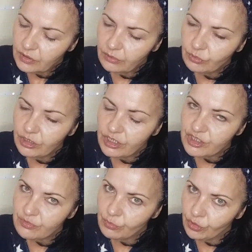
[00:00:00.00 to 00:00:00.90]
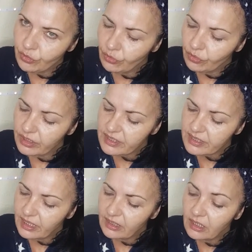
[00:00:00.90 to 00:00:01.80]
I'm going to smooth it on the
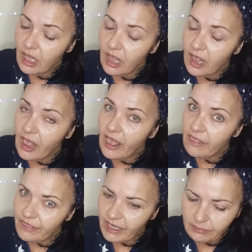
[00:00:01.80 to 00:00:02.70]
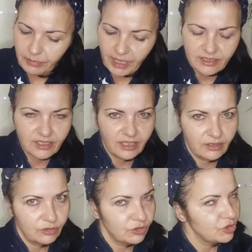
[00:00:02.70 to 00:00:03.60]
skin and then pat it
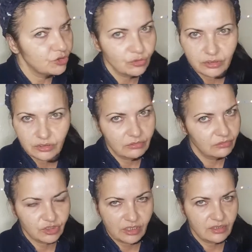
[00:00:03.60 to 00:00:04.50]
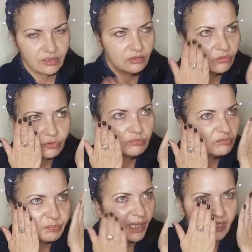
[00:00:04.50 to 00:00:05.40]
in. You don't just go
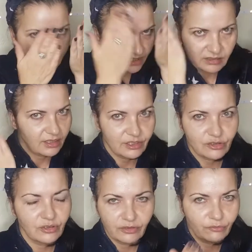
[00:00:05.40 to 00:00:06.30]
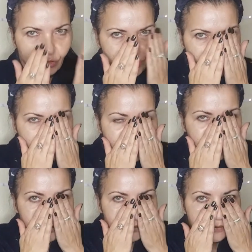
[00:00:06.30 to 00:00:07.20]
pat in. That's not, you've got to
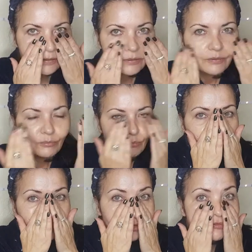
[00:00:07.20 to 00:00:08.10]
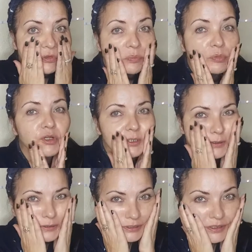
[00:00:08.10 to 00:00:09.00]
move the
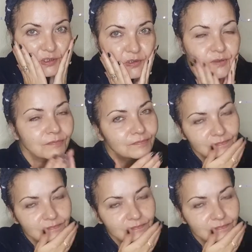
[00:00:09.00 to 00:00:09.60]
product, you know.